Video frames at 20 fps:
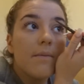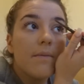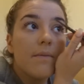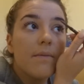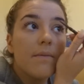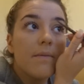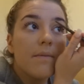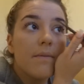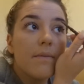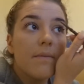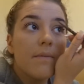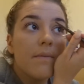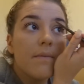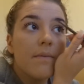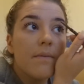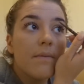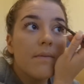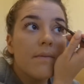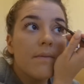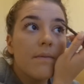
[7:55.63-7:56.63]

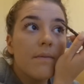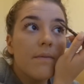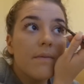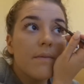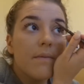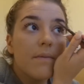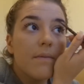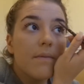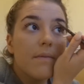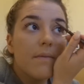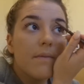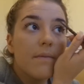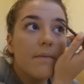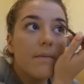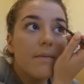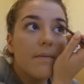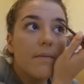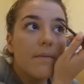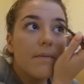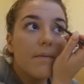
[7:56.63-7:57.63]

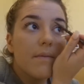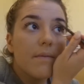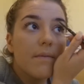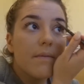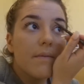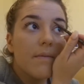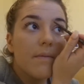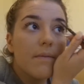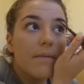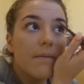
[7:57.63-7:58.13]
Nothing is said.